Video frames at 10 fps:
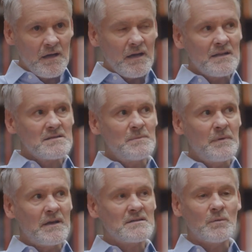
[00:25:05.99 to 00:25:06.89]

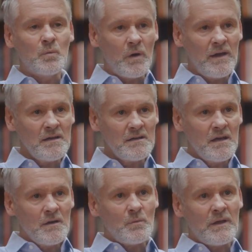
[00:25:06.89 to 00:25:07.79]
It's a way
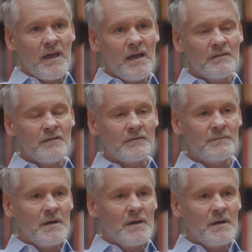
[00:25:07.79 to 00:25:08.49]
we have of